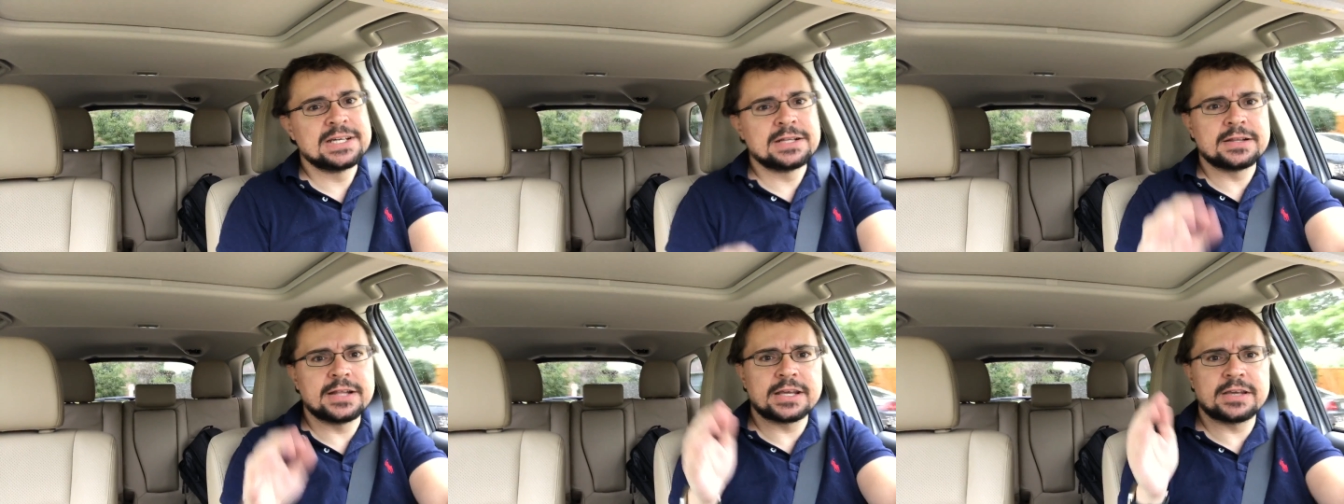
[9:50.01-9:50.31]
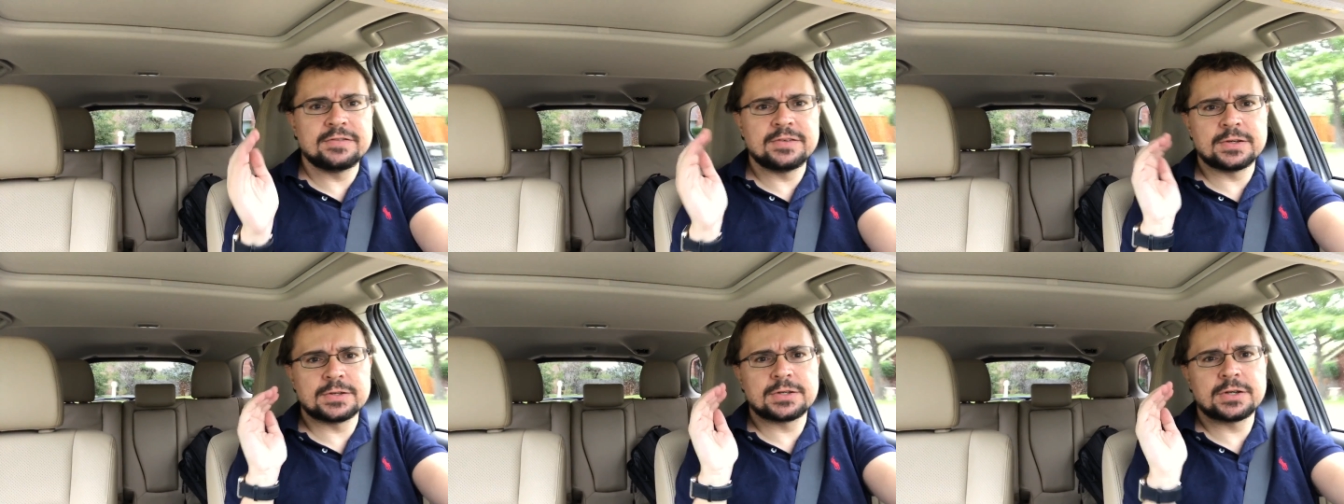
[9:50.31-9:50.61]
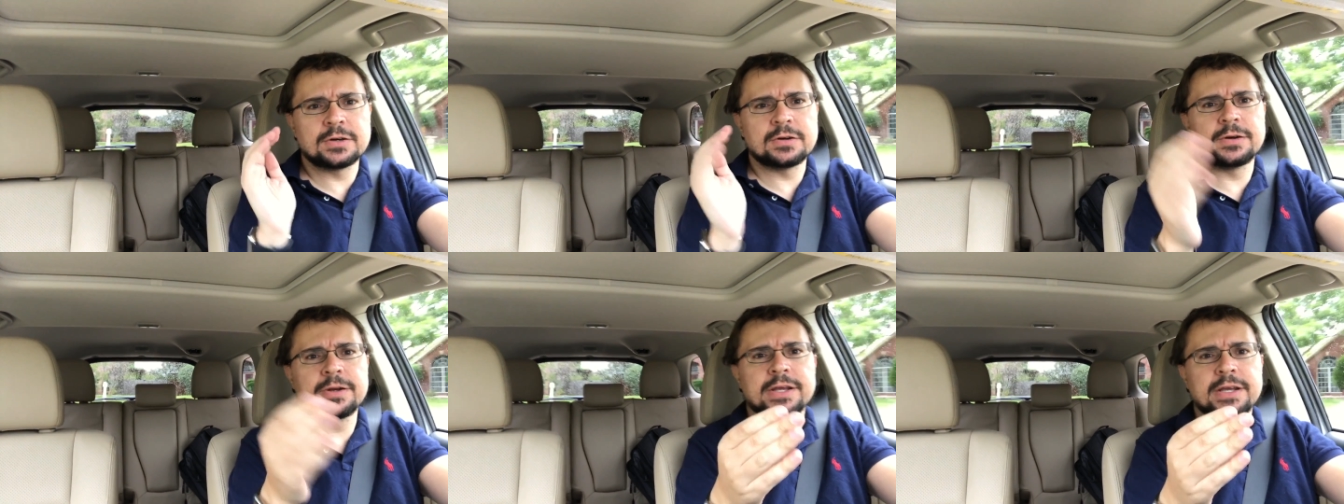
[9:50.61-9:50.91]
like if you're
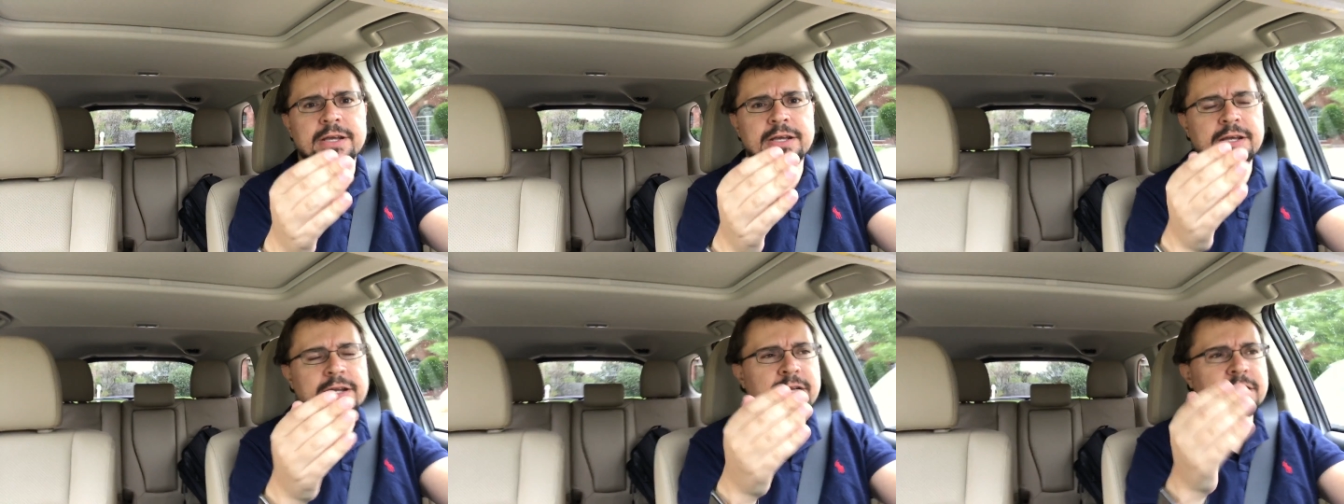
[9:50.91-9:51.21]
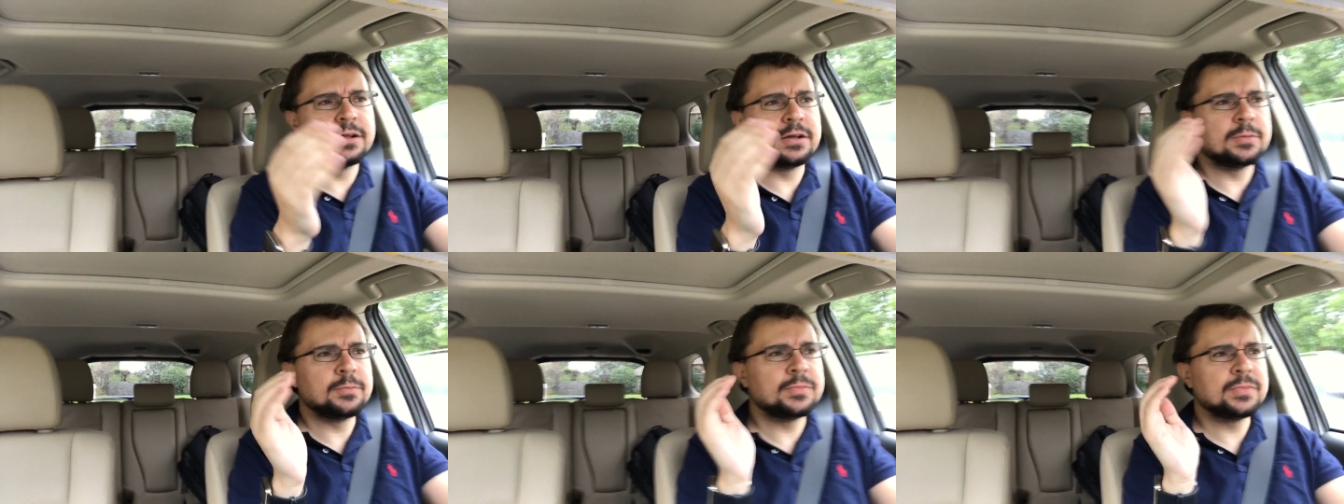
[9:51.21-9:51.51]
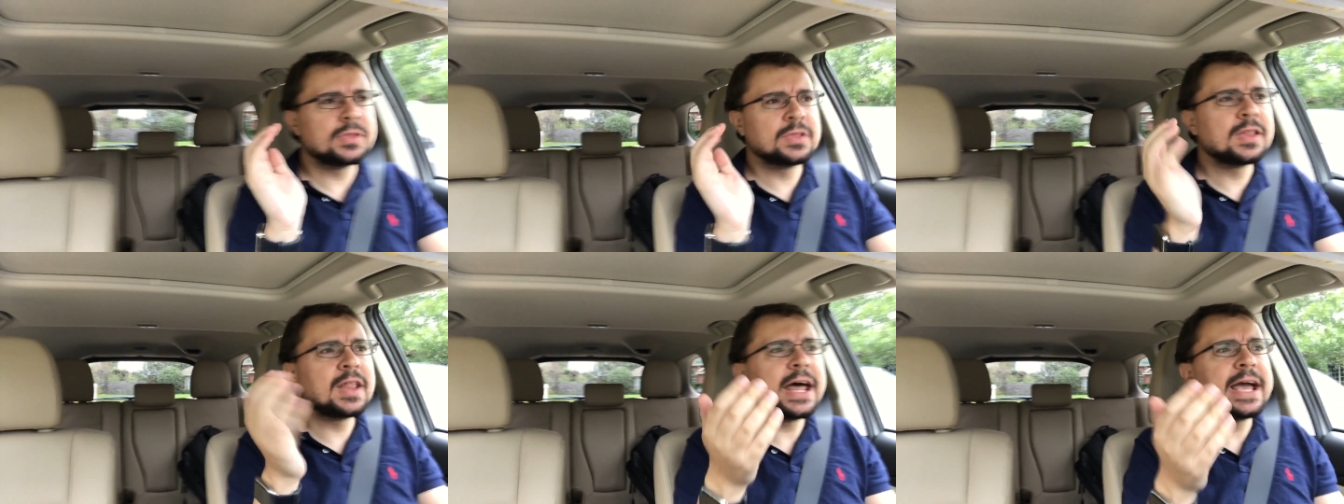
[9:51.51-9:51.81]
turning at a
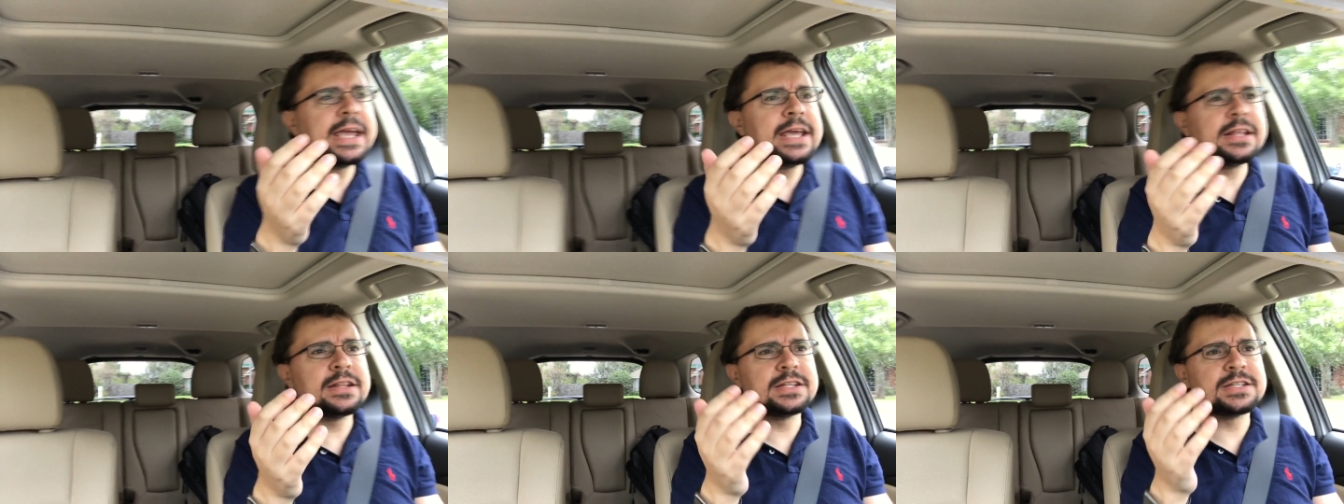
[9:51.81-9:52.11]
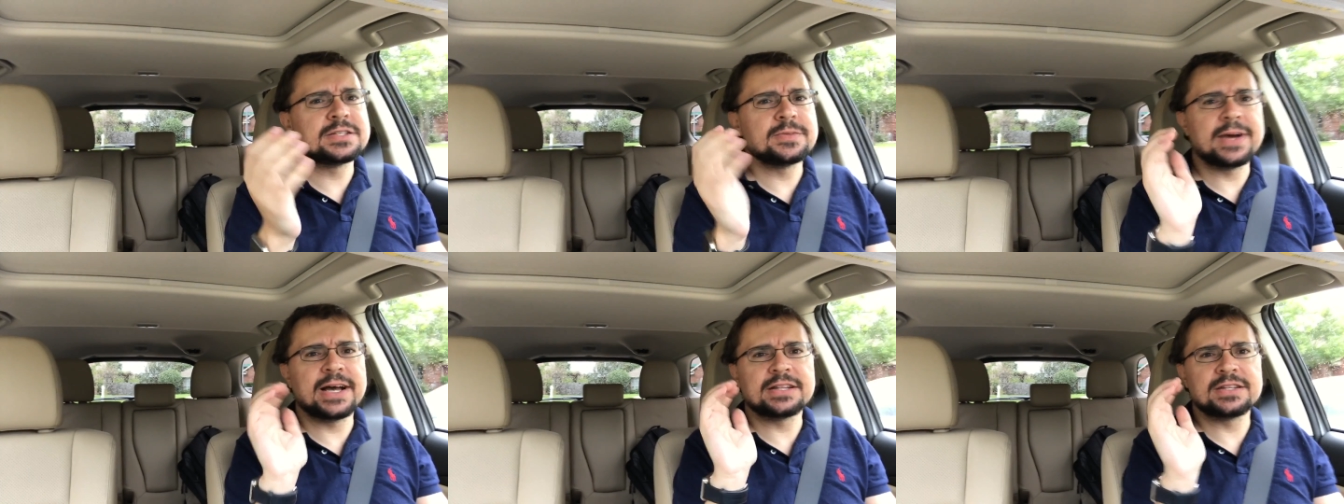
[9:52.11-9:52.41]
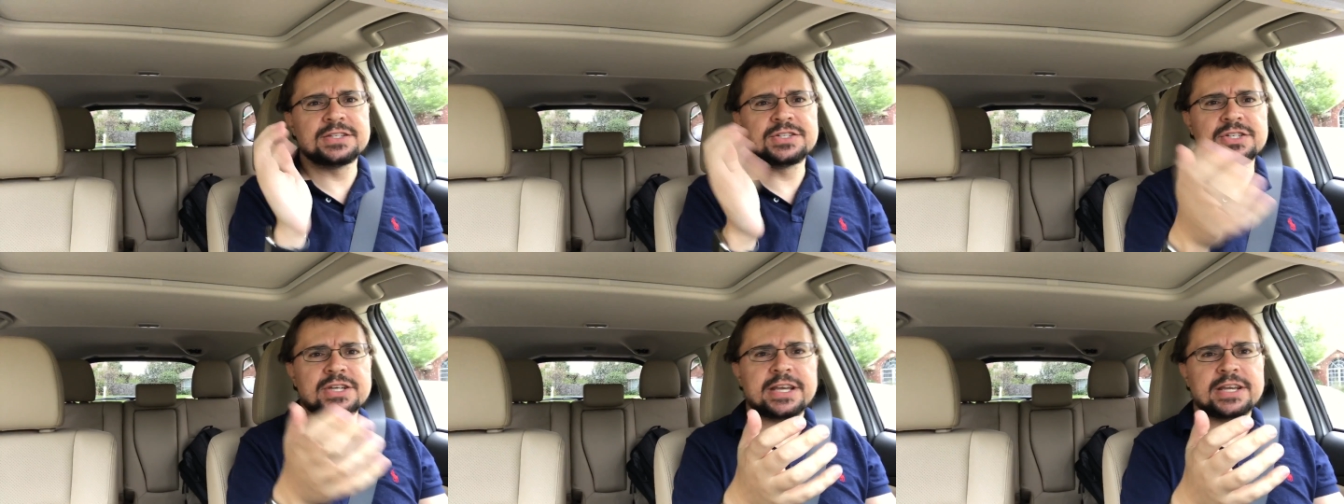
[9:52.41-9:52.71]
light that's about
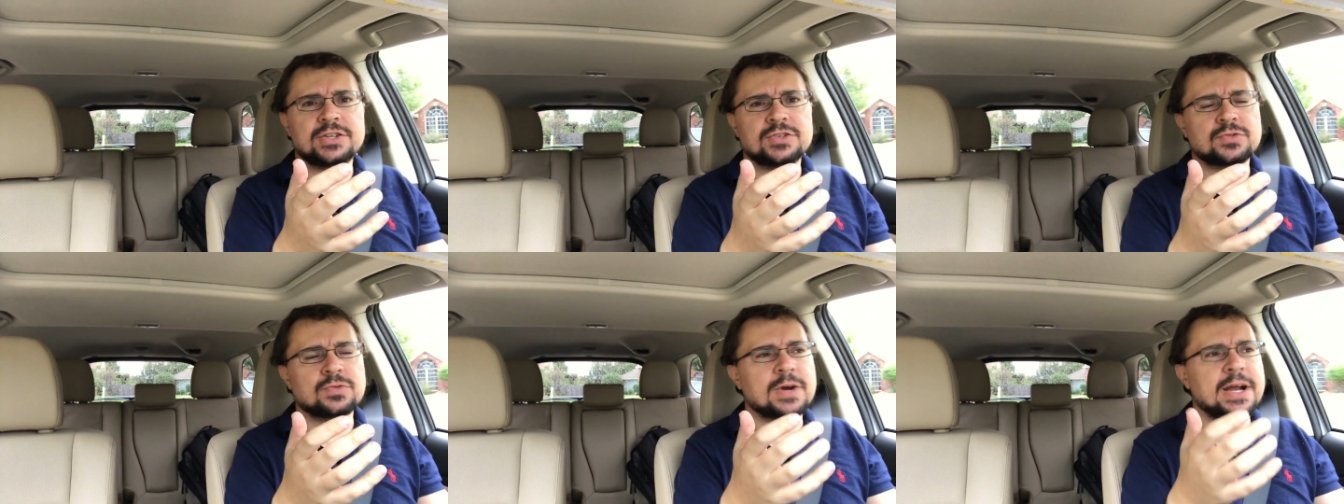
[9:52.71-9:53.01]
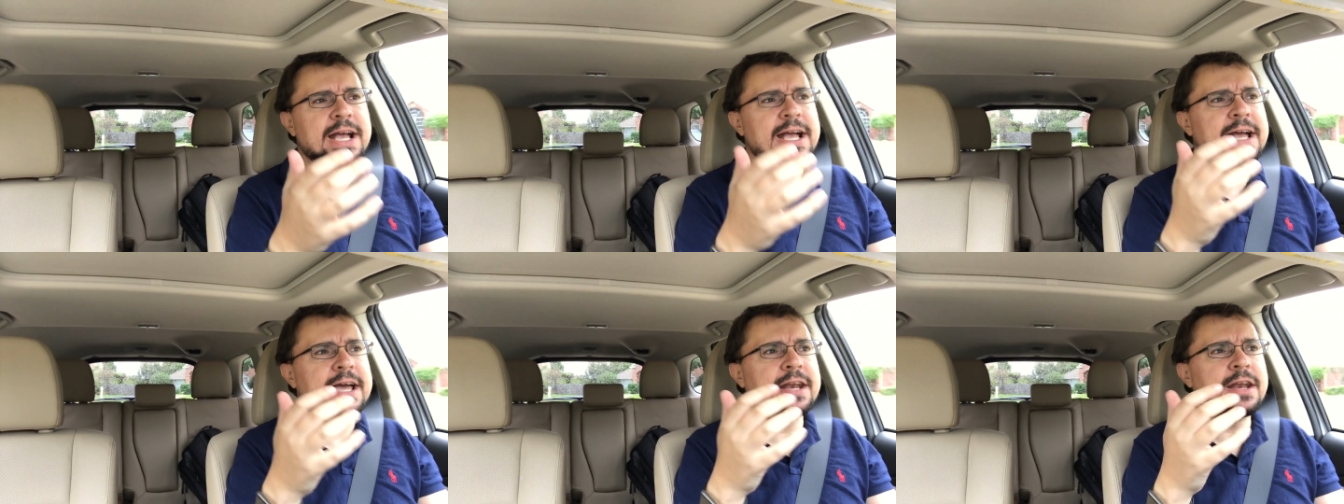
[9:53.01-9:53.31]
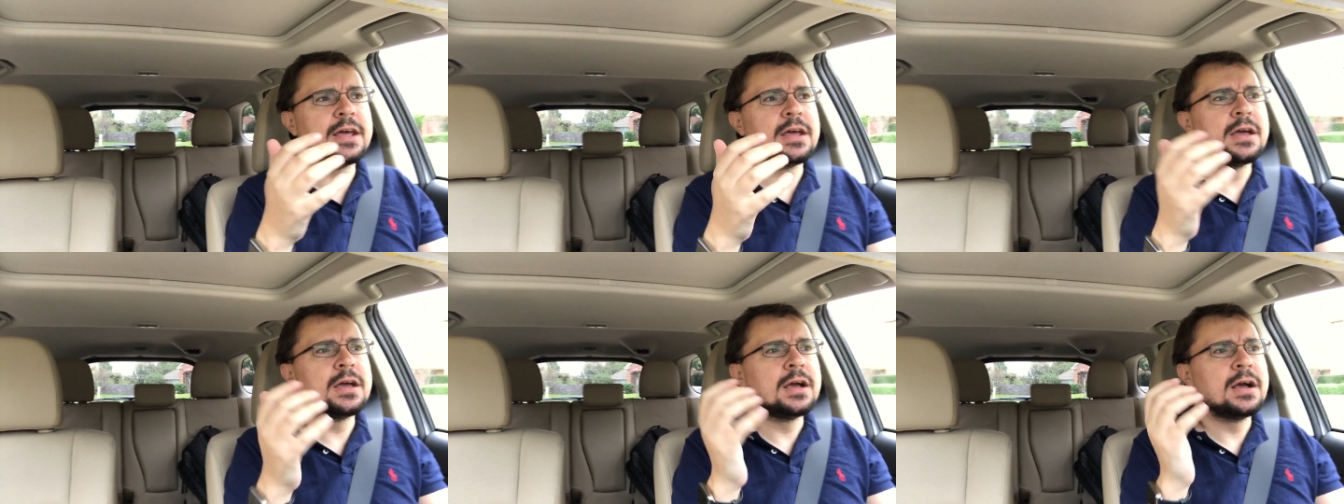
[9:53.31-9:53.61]
to change red,